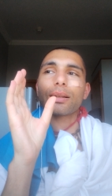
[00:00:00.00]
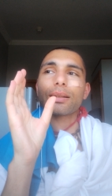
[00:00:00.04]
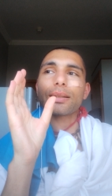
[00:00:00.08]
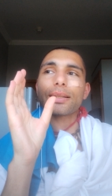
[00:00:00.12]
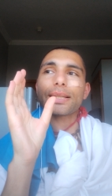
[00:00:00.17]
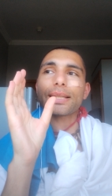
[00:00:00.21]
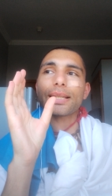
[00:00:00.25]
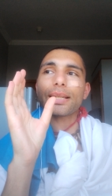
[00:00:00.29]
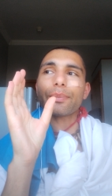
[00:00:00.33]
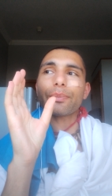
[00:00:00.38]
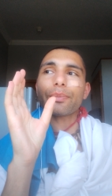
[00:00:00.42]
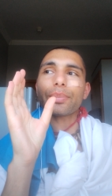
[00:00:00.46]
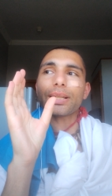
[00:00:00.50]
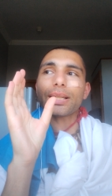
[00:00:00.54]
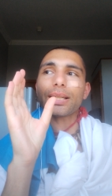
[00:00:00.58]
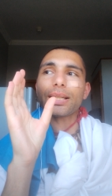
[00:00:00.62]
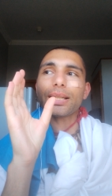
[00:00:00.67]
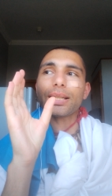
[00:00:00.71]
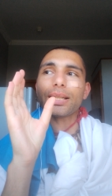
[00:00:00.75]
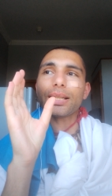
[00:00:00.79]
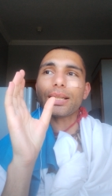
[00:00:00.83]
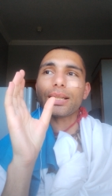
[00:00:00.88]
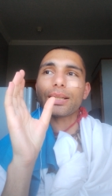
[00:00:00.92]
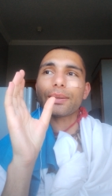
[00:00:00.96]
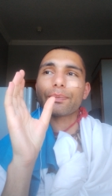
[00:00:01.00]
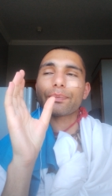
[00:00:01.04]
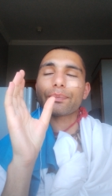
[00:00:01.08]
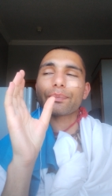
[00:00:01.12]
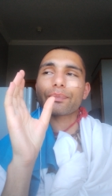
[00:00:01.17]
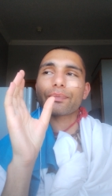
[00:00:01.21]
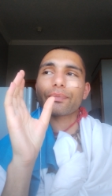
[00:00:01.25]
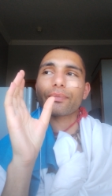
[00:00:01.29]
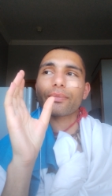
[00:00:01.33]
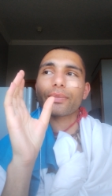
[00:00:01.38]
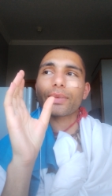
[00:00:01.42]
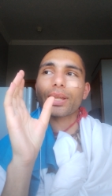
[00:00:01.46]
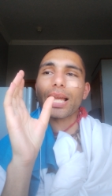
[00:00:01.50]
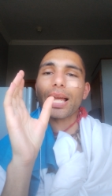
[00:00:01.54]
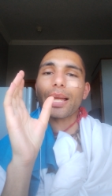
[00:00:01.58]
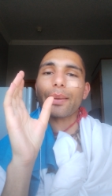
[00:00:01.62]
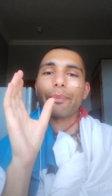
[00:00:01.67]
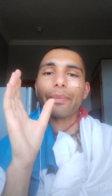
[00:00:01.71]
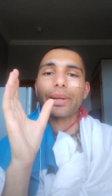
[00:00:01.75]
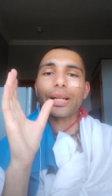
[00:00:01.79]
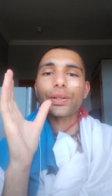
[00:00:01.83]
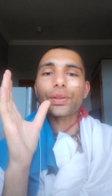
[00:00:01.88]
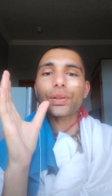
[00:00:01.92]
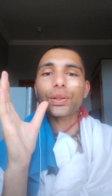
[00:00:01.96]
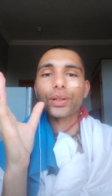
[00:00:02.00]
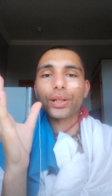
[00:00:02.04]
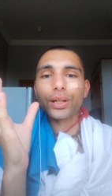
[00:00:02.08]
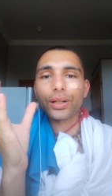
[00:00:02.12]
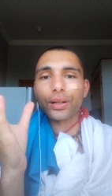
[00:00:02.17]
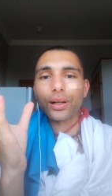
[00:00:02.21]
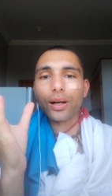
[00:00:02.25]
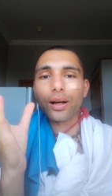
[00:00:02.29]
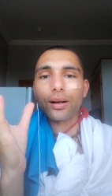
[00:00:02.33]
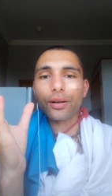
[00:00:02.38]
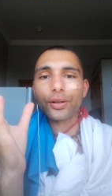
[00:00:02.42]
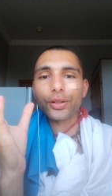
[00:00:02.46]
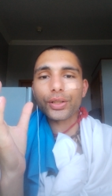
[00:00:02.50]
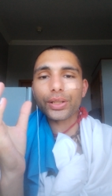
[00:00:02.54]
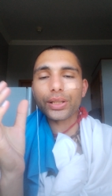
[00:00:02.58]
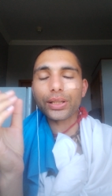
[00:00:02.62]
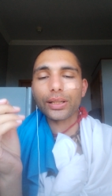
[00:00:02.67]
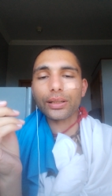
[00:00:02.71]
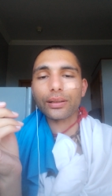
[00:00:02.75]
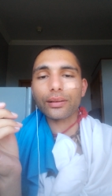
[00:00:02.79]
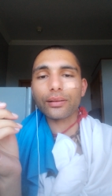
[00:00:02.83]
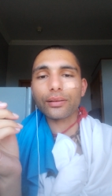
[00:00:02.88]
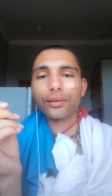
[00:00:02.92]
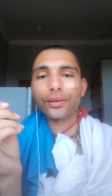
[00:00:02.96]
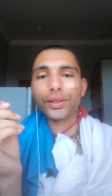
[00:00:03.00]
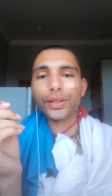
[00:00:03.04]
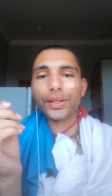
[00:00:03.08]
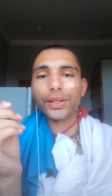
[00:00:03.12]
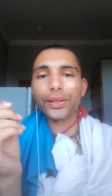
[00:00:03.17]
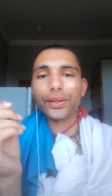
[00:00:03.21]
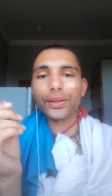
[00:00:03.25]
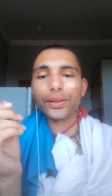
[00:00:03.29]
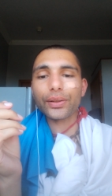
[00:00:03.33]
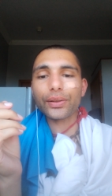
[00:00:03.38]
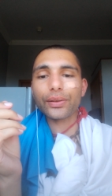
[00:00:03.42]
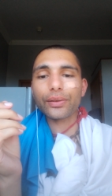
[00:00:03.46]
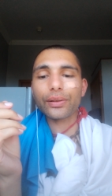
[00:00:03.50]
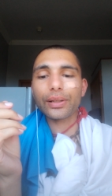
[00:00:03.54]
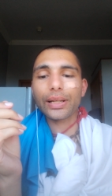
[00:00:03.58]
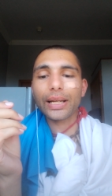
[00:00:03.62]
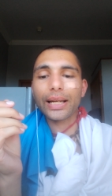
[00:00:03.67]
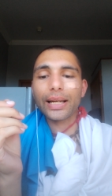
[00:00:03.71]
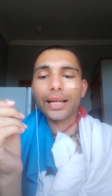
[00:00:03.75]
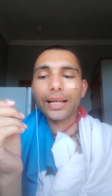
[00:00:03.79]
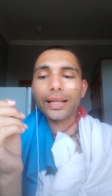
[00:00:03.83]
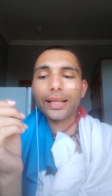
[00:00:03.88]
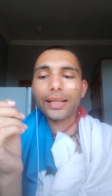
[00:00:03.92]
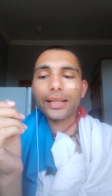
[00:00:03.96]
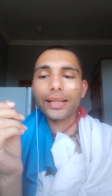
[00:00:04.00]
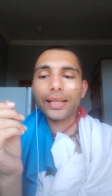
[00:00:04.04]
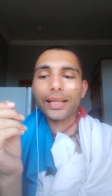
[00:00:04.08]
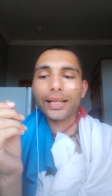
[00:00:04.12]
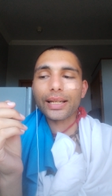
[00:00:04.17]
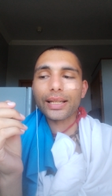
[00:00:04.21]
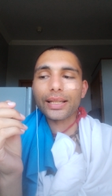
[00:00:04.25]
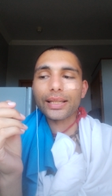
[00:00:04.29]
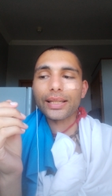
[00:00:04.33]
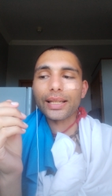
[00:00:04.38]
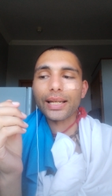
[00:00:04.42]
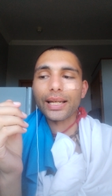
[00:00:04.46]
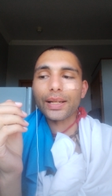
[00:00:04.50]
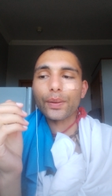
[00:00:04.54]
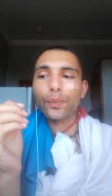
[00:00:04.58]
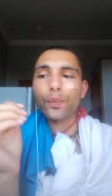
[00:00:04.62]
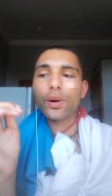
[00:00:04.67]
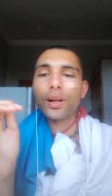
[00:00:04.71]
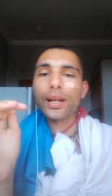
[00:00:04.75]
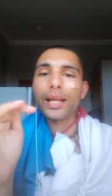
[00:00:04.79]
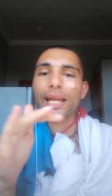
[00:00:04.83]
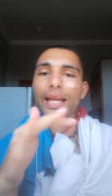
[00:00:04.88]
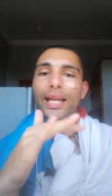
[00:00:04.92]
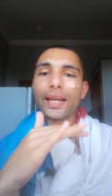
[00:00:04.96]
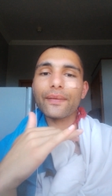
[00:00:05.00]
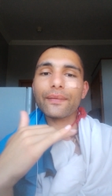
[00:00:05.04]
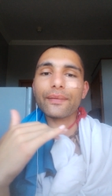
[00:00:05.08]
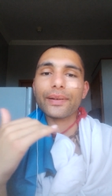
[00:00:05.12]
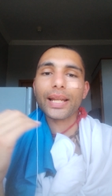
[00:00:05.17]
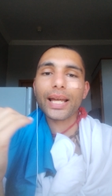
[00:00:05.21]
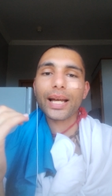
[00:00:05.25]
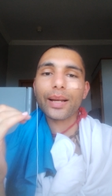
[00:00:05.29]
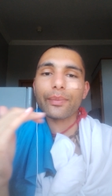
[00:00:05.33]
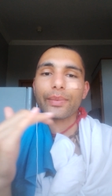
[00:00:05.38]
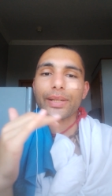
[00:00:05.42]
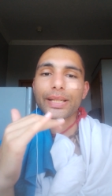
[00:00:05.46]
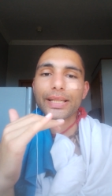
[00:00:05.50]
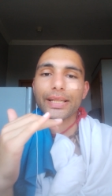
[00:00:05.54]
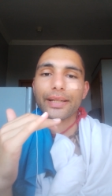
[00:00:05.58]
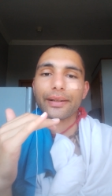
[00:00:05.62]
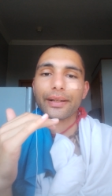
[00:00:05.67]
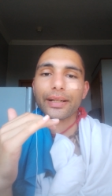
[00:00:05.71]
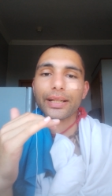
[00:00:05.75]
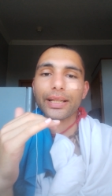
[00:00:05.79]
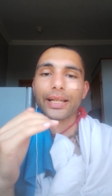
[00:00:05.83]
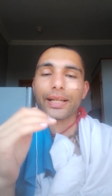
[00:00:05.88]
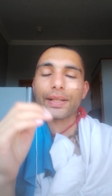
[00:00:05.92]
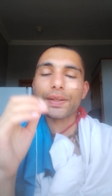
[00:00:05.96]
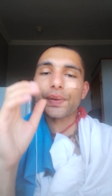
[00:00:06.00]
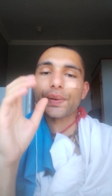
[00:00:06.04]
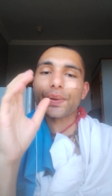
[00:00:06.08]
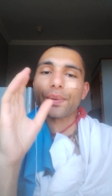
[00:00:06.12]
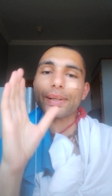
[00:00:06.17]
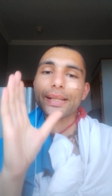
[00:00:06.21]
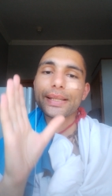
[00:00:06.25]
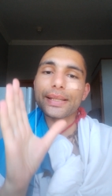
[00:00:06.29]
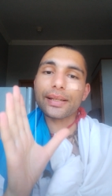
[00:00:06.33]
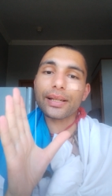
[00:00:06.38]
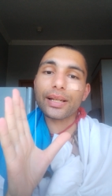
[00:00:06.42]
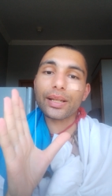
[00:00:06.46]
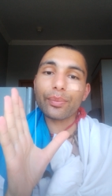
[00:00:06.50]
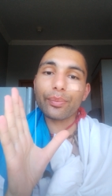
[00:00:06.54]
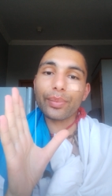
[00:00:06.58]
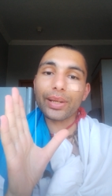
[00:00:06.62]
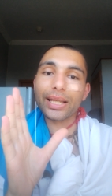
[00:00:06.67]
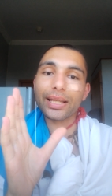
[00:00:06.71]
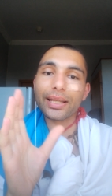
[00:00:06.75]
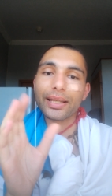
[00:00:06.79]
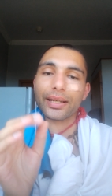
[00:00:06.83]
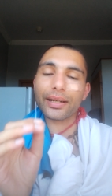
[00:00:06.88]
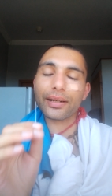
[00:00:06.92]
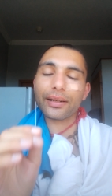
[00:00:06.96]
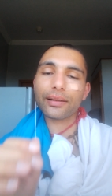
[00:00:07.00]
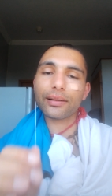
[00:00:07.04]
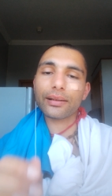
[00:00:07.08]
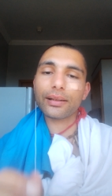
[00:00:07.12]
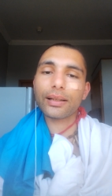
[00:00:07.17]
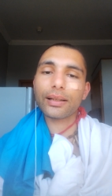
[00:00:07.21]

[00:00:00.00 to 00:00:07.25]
simply a mental concoction to think that what I have now materially, it's always going to be there.